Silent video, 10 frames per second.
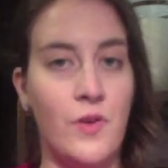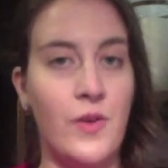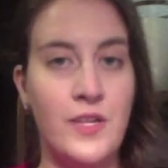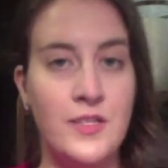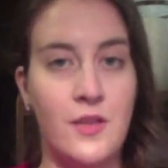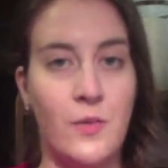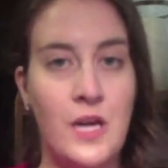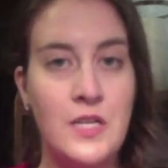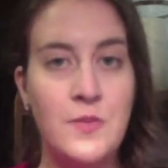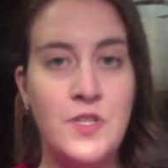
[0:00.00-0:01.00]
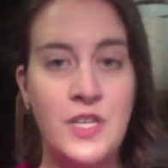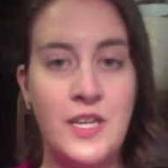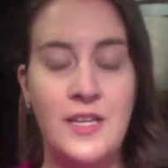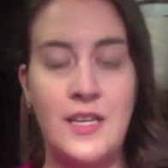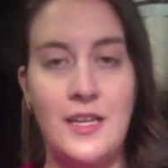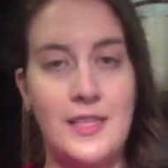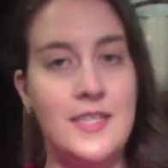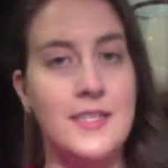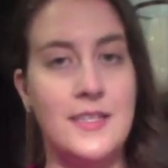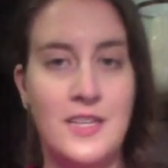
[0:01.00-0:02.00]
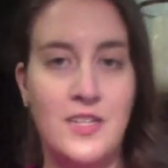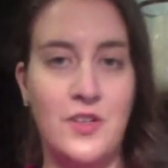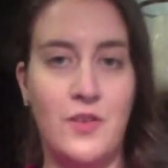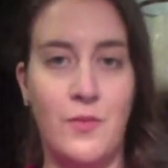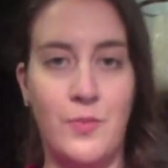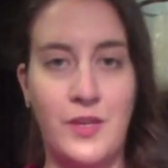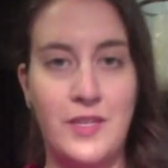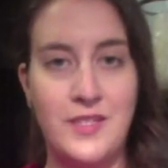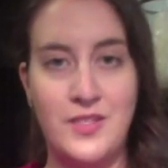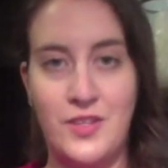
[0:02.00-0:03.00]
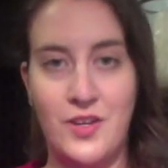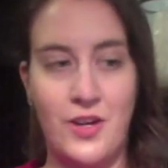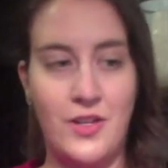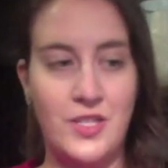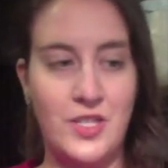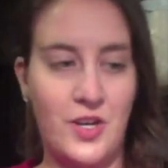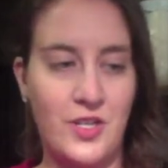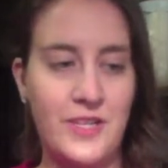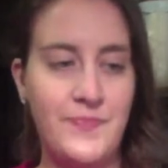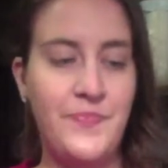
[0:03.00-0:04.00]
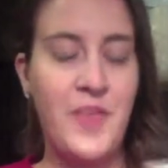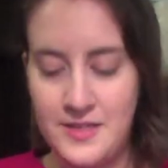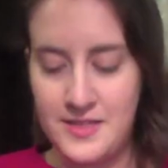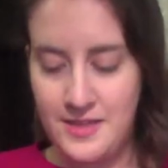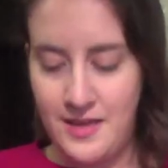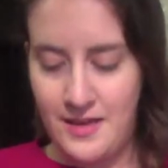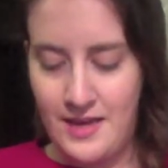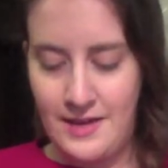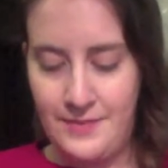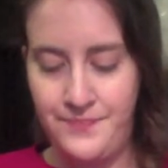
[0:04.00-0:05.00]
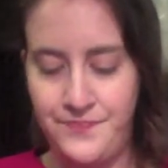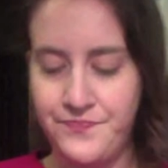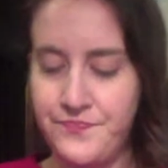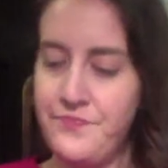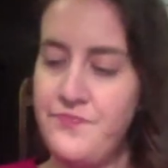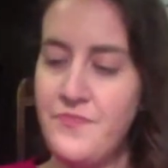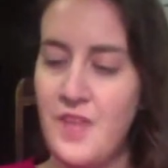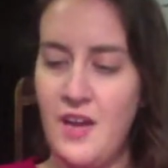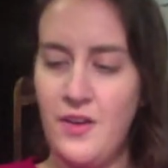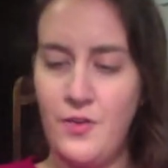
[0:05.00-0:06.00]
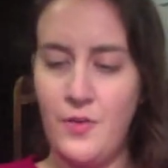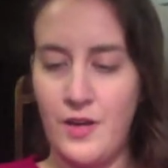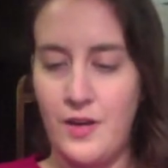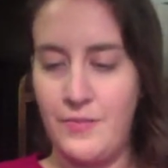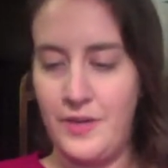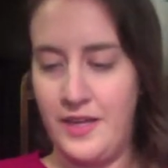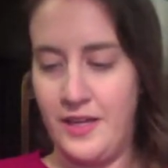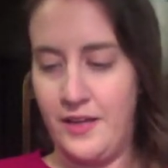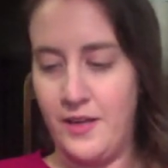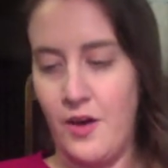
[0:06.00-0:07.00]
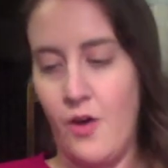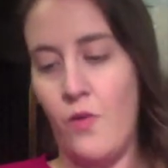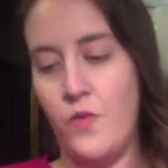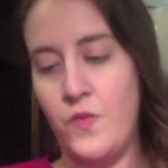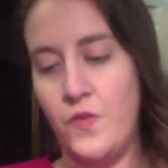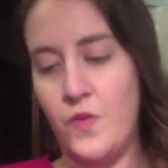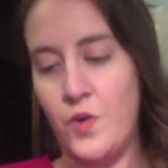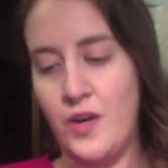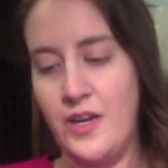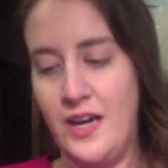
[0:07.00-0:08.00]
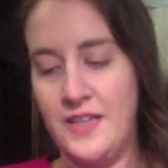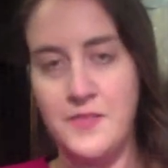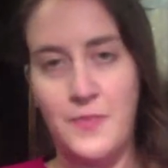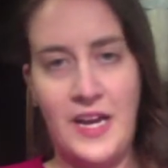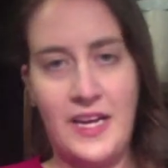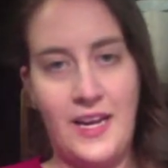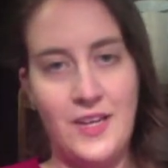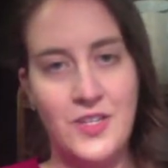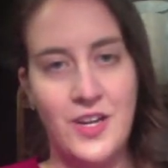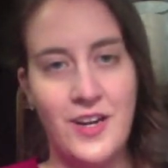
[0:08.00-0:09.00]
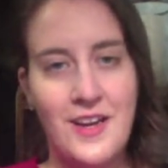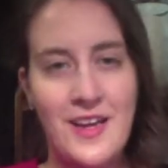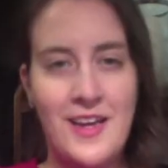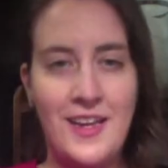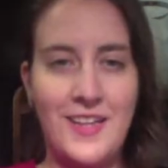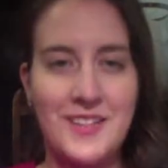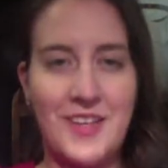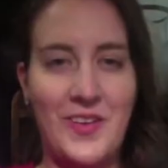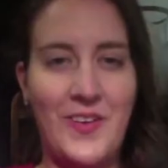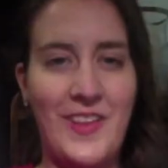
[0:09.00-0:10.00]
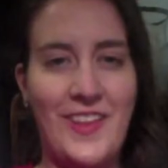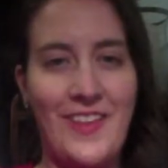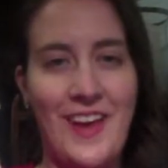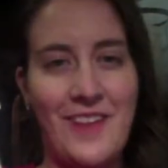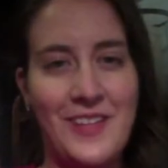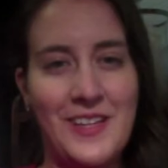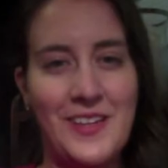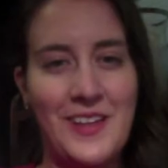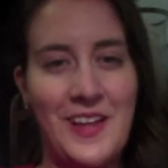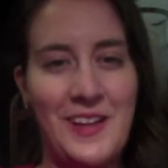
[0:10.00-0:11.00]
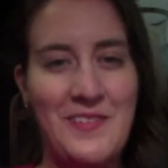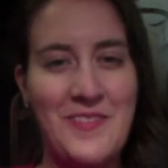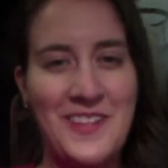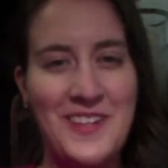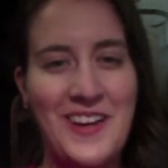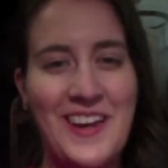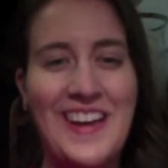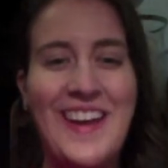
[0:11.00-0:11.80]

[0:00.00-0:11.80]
it into the wash machine, and this essentially replaces your detergent. And then I don't know what company. Oh, For Nuts by Nature. It's cute, and then they have a little elephant on it.